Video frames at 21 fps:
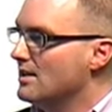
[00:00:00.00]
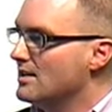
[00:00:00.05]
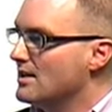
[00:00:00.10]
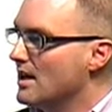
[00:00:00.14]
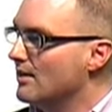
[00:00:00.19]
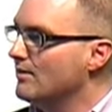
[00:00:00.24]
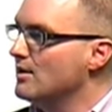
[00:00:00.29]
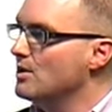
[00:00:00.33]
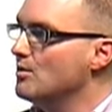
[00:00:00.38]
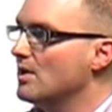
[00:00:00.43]

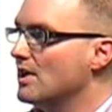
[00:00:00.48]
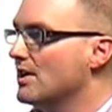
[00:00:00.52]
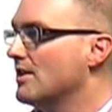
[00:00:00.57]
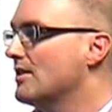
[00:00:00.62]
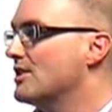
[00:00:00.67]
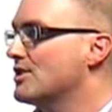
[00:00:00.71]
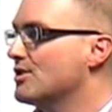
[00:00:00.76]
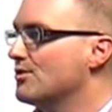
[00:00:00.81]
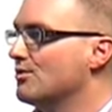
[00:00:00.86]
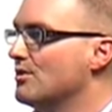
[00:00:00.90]
to everyone
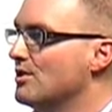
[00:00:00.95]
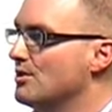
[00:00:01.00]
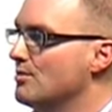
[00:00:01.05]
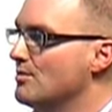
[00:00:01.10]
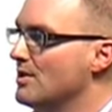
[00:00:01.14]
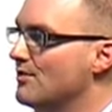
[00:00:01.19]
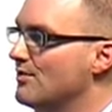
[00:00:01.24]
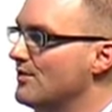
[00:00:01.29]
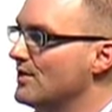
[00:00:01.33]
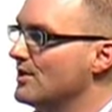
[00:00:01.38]
in this
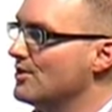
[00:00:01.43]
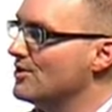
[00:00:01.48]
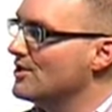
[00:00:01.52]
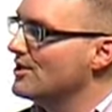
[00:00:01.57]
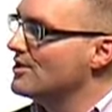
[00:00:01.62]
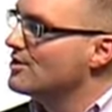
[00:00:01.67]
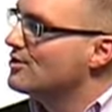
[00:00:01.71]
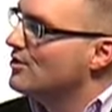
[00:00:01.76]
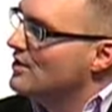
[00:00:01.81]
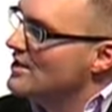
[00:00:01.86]
room, it feels
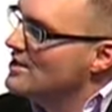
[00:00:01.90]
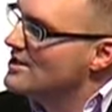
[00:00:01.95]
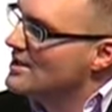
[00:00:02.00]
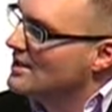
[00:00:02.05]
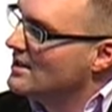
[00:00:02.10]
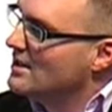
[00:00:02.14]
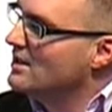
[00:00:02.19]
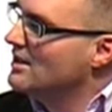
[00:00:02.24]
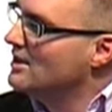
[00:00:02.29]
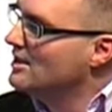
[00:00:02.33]

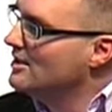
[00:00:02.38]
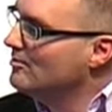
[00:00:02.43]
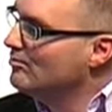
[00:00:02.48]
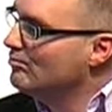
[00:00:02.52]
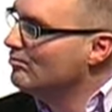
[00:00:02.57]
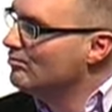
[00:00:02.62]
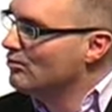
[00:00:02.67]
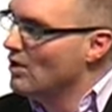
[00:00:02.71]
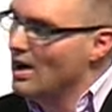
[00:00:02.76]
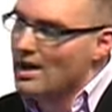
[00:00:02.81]
intrinsically
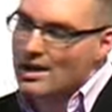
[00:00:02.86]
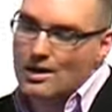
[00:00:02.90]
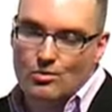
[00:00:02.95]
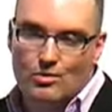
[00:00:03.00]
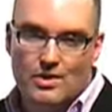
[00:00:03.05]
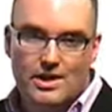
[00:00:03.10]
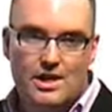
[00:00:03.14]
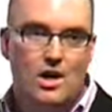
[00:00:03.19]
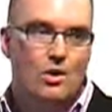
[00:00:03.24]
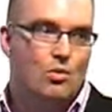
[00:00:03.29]
right.
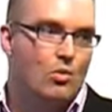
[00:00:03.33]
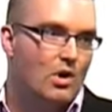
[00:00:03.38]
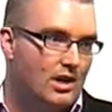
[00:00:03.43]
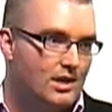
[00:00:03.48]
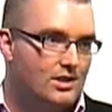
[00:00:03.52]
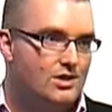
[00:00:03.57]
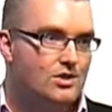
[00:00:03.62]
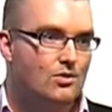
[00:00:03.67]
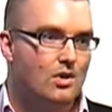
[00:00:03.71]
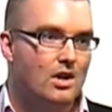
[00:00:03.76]
We know
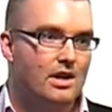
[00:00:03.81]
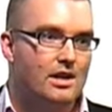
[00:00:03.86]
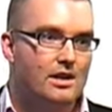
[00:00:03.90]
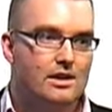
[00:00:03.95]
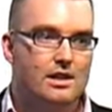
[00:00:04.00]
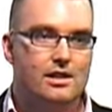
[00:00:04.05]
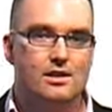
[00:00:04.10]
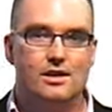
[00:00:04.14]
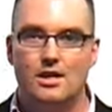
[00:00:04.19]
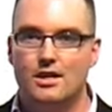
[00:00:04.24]
why it's right
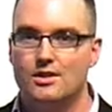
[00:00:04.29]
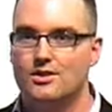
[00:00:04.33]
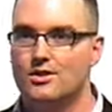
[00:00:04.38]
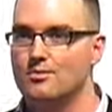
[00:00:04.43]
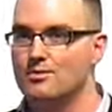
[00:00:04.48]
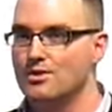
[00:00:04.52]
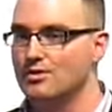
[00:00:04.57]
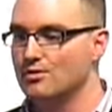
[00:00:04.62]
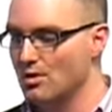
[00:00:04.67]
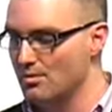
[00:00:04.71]
in
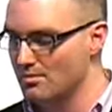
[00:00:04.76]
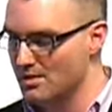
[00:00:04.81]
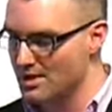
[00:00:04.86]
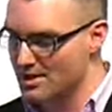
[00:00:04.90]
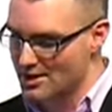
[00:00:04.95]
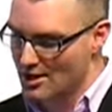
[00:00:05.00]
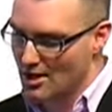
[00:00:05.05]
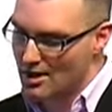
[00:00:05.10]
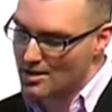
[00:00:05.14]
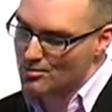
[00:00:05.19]
terms of urban
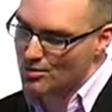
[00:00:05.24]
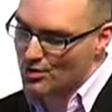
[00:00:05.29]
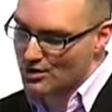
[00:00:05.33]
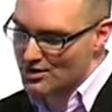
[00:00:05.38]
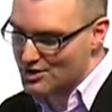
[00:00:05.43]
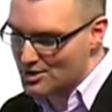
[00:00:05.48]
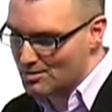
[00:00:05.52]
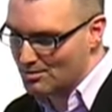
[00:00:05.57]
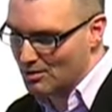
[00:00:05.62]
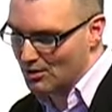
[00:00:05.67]
design
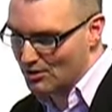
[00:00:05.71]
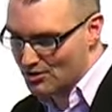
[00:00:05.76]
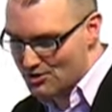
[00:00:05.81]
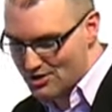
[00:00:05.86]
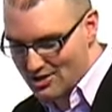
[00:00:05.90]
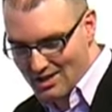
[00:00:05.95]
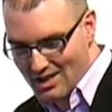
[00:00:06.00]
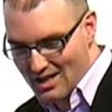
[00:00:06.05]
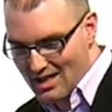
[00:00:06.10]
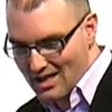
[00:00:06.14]

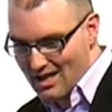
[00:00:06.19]
principles.